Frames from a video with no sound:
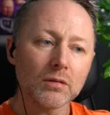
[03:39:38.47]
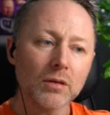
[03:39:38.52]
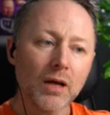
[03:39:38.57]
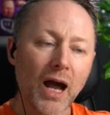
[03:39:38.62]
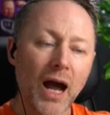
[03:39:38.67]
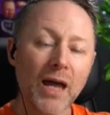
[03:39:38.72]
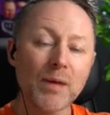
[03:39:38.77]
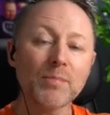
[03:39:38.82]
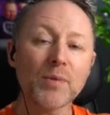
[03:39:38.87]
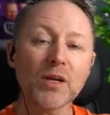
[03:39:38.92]

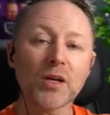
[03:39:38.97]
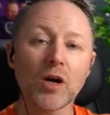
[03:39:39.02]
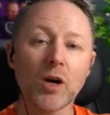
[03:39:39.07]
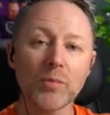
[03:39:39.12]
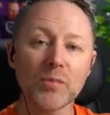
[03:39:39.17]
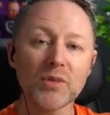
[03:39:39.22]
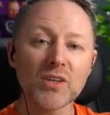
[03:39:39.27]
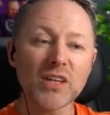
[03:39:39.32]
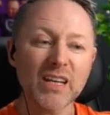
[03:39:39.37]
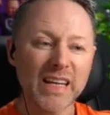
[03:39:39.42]
I
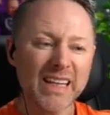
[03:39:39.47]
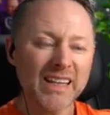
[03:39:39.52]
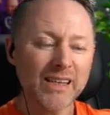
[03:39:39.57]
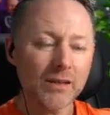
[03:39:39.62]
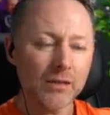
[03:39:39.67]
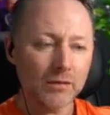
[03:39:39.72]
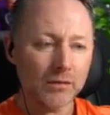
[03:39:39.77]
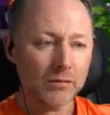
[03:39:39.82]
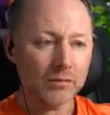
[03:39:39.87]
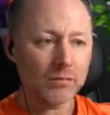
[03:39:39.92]
become green,
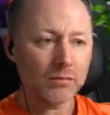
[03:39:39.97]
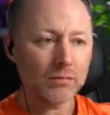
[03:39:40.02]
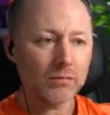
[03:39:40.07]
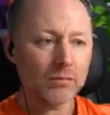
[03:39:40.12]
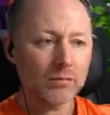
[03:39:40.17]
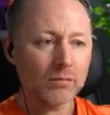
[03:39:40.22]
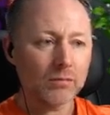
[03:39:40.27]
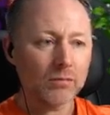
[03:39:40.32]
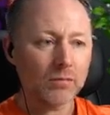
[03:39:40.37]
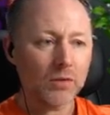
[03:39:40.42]

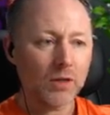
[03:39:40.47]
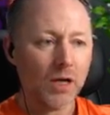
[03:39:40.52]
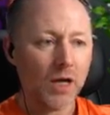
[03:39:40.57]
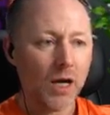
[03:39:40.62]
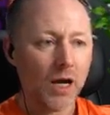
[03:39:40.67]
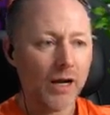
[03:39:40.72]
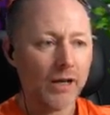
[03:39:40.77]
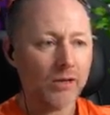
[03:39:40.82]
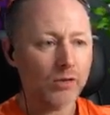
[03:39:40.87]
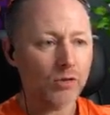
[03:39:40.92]

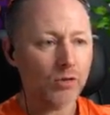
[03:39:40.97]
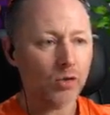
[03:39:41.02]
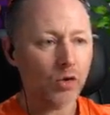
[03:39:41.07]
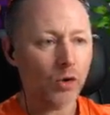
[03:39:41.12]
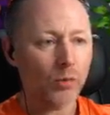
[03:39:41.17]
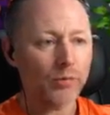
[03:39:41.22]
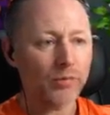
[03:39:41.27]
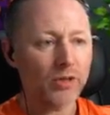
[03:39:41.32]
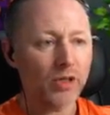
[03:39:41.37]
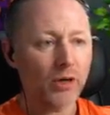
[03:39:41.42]
I
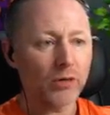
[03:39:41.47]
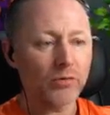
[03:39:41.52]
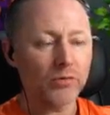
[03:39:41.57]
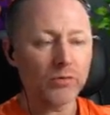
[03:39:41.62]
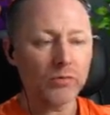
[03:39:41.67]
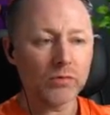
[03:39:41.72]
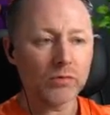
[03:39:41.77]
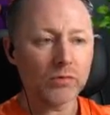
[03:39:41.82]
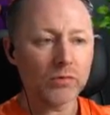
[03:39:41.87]
drop down.